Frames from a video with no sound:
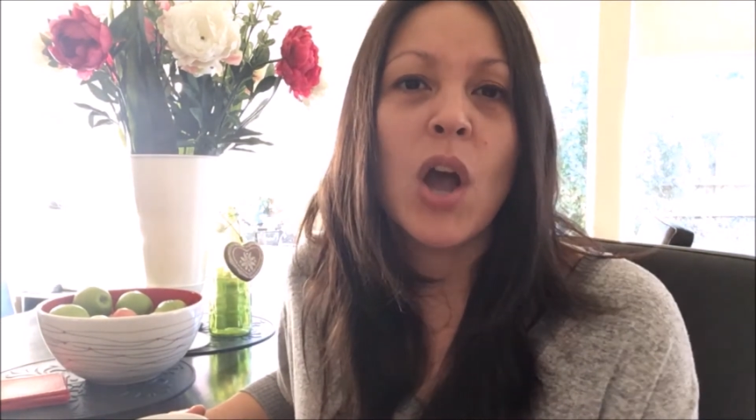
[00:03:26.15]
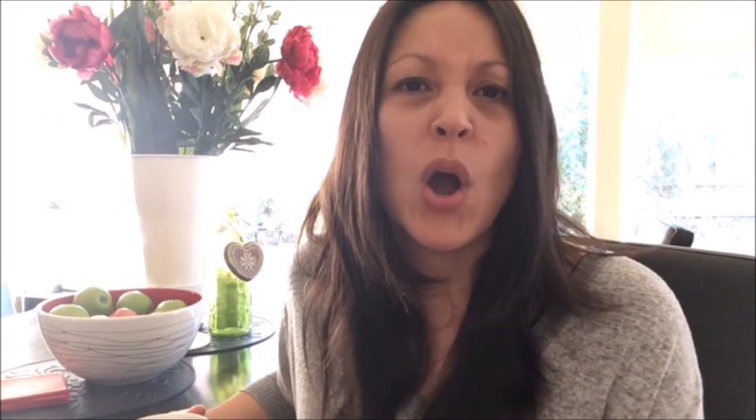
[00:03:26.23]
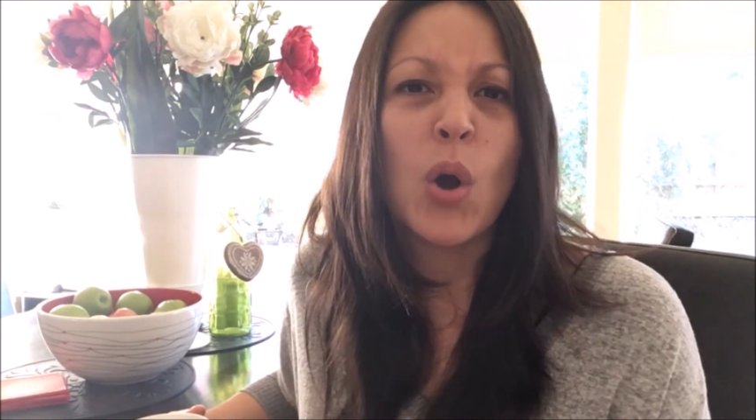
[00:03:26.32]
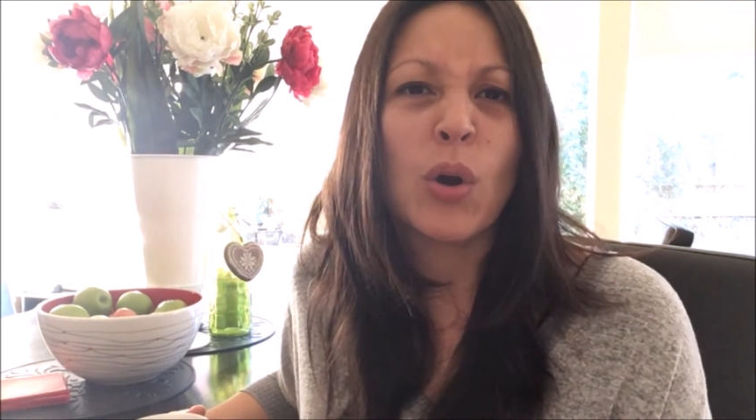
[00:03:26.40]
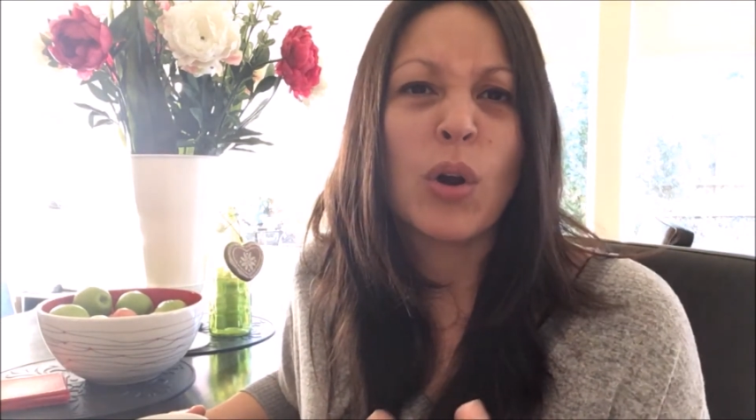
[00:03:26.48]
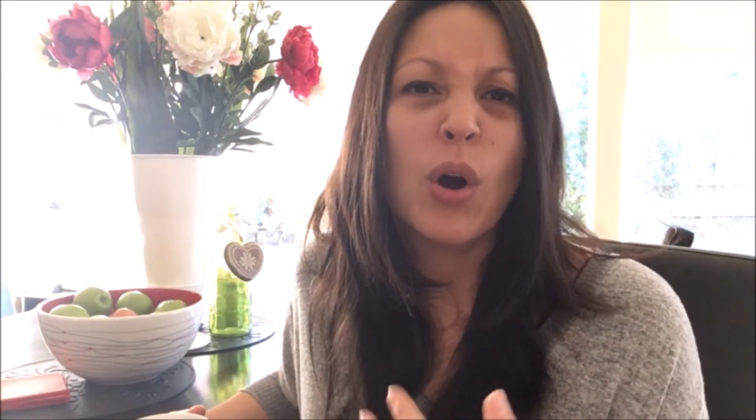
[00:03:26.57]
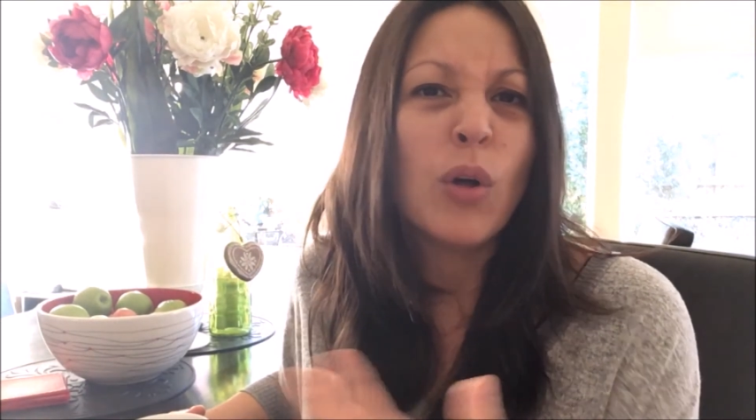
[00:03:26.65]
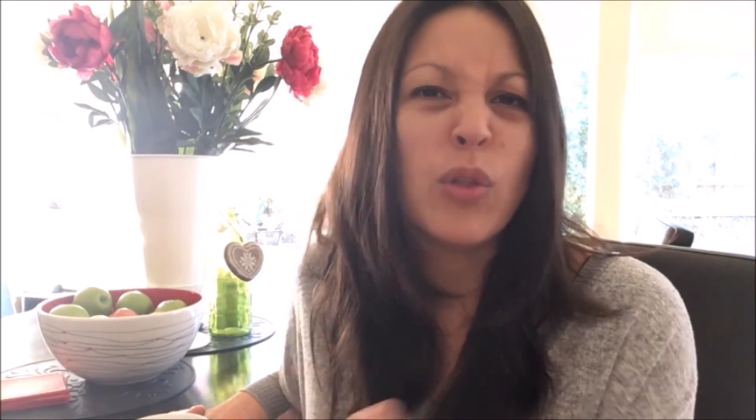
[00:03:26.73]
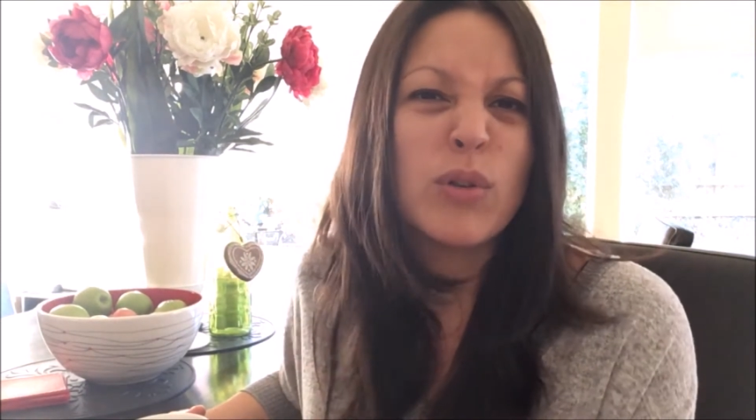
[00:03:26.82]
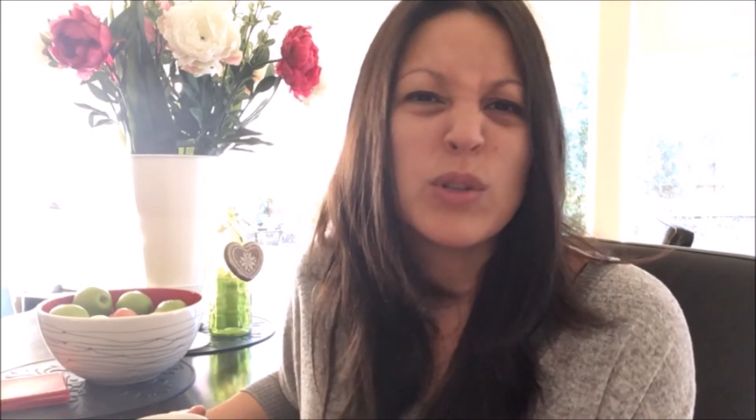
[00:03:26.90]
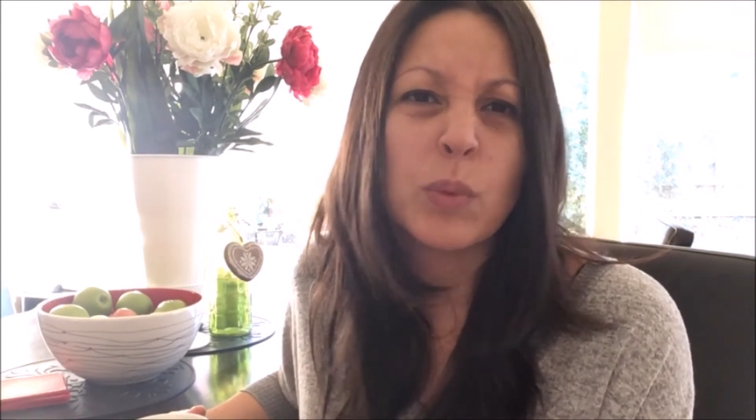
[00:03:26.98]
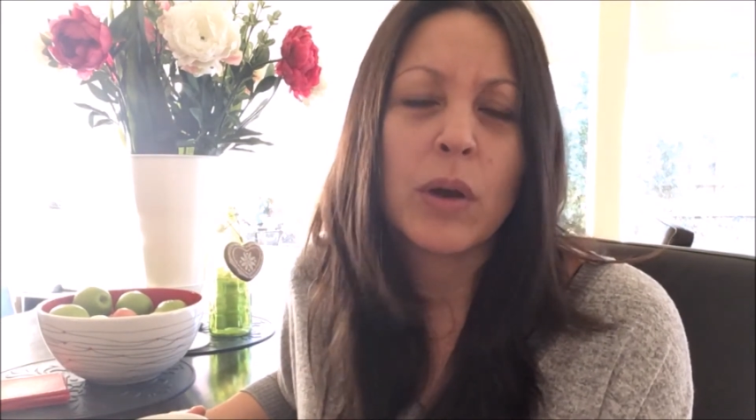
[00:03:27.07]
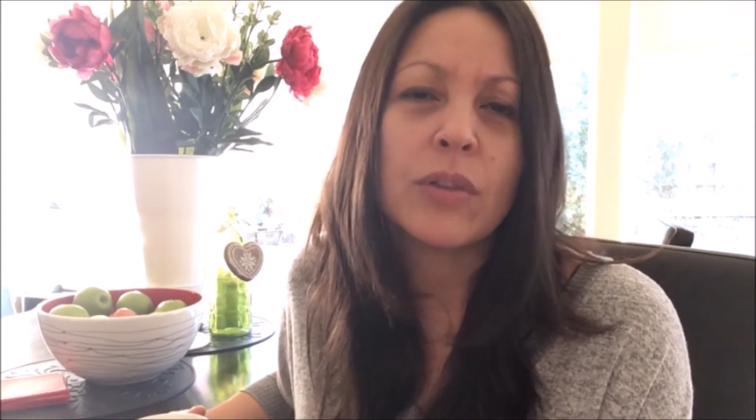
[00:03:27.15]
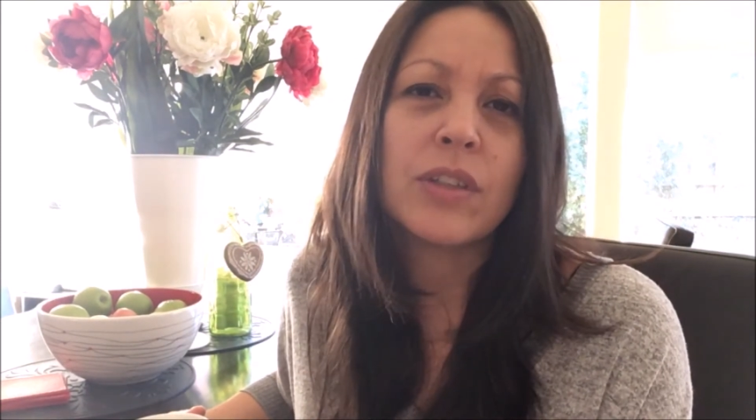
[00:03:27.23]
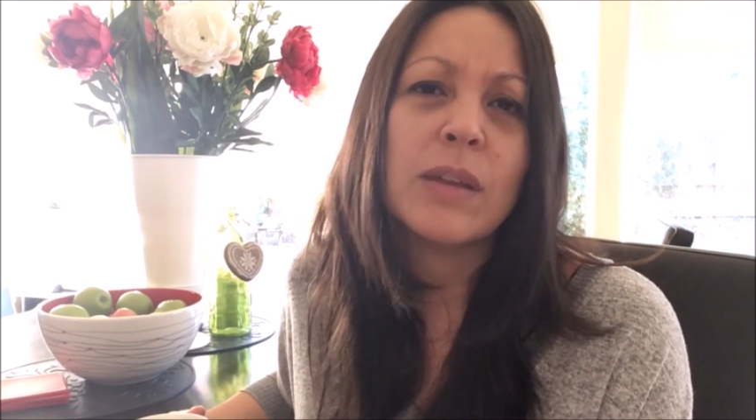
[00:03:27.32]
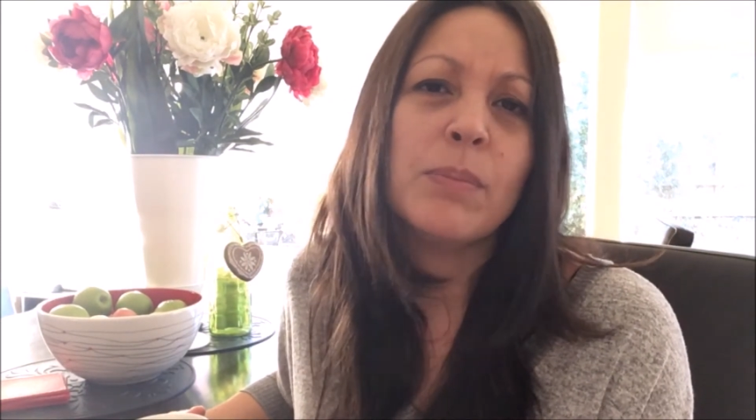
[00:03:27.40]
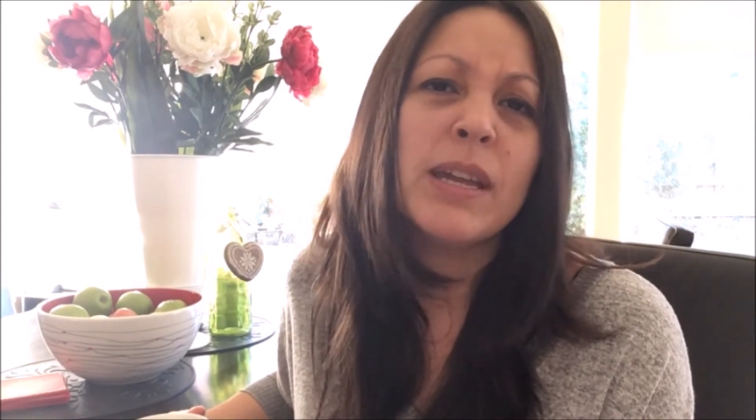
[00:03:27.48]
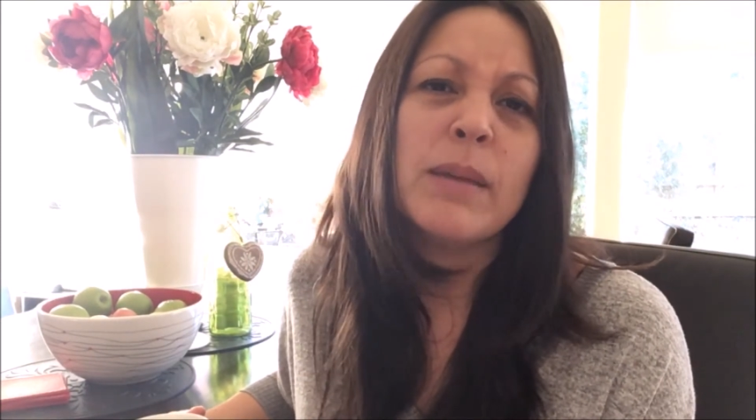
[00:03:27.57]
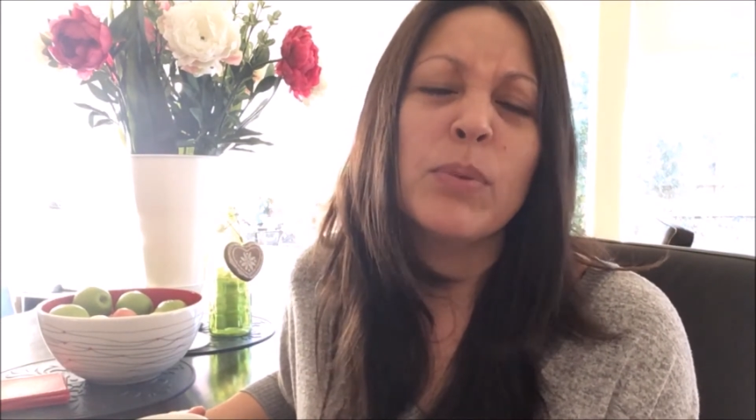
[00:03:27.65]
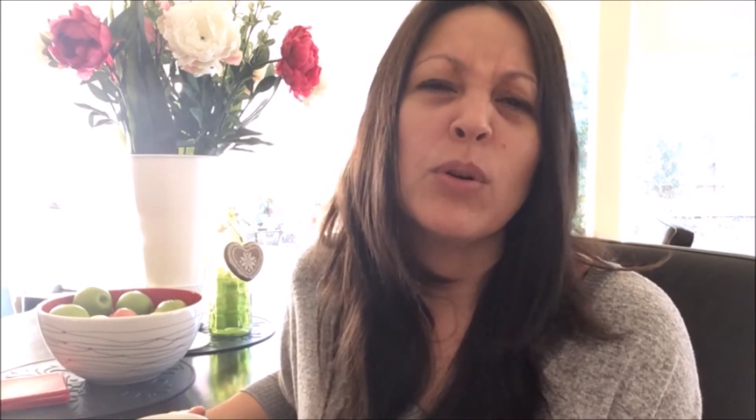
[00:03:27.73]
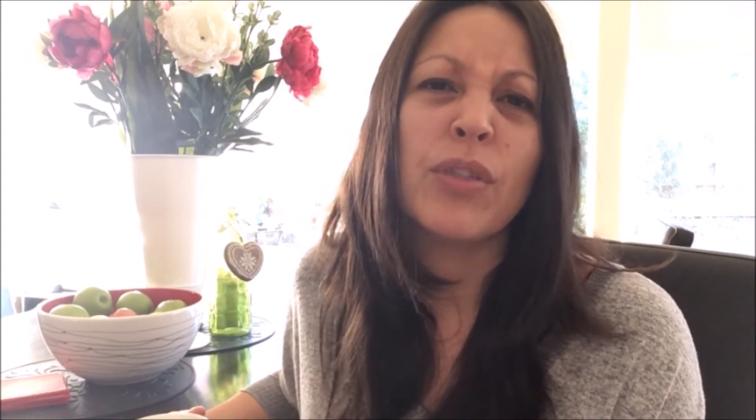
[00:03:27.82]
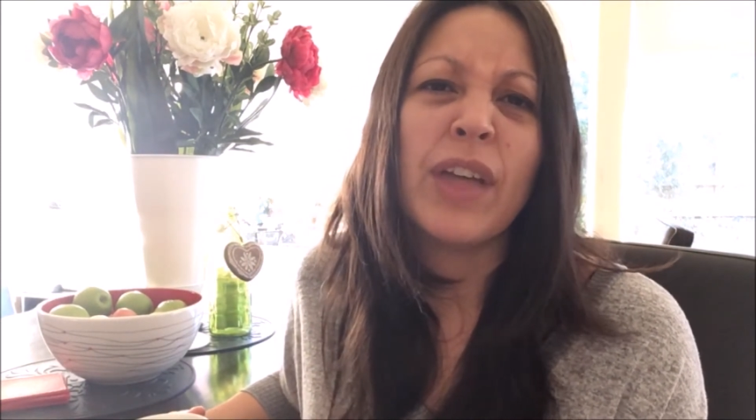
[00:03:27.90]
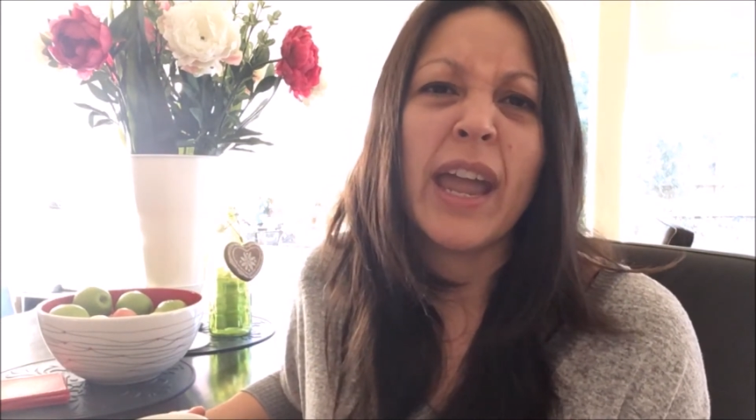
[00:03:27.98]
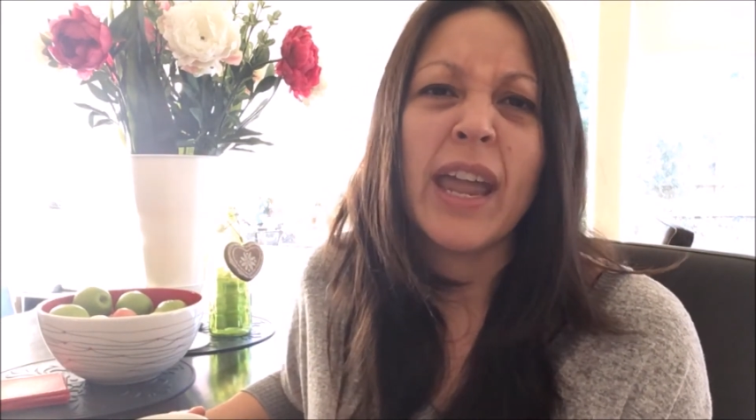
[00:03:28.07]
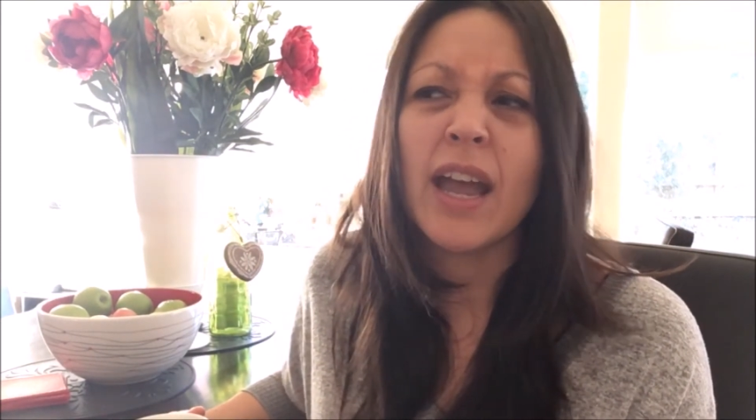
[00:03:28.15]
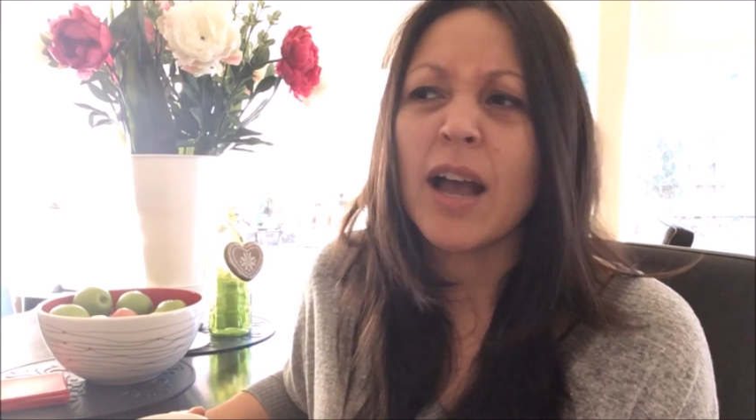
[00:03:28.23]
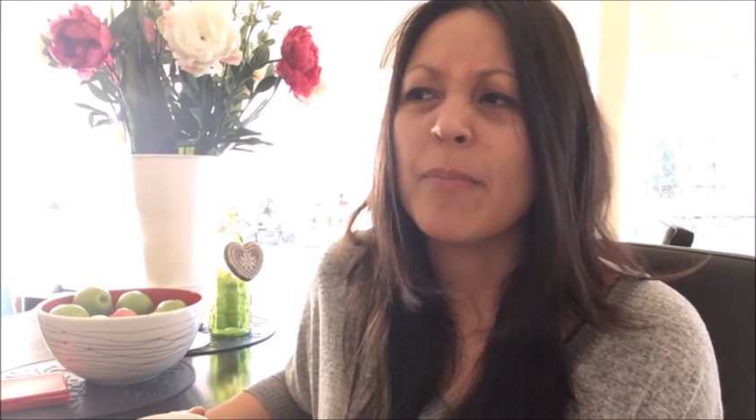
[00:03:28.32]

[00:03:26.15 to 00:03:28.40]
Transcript: or all those wealthy people, they